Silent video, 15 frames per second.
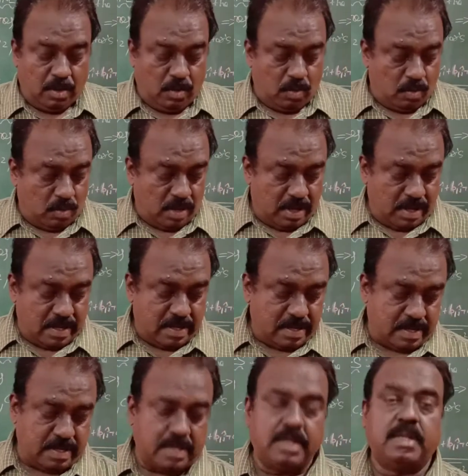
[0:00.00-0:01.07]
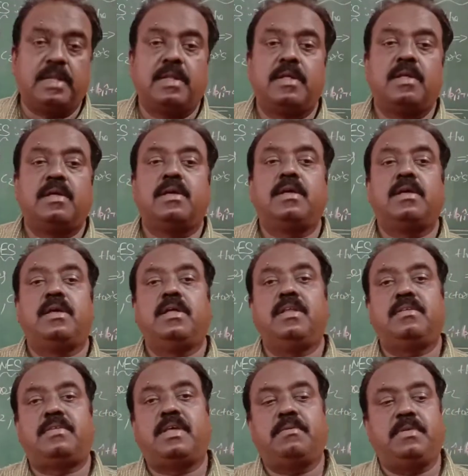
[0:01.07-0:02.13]
We are in the
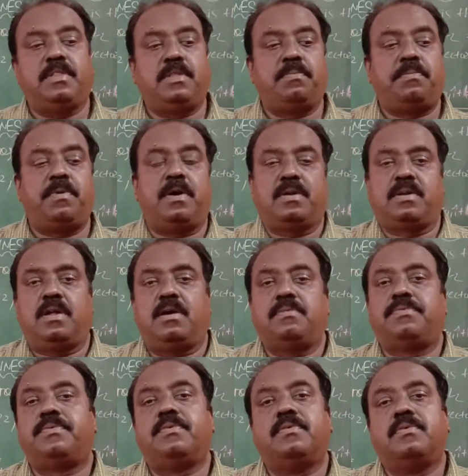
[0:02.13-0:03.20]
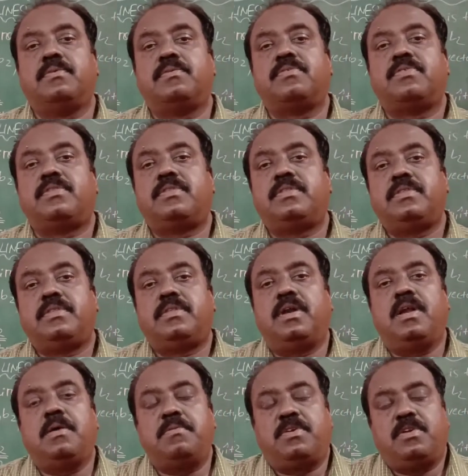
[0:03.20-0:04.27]
seventh part of
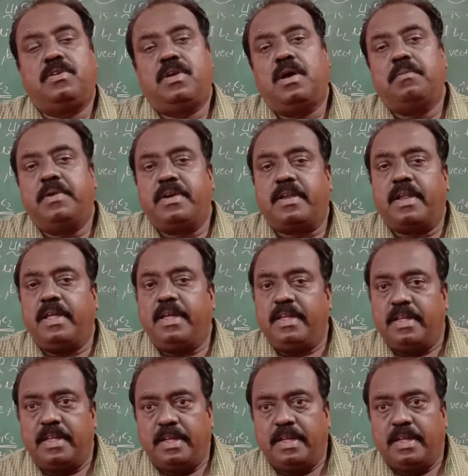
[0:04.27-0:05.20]
three-dimensional geometry,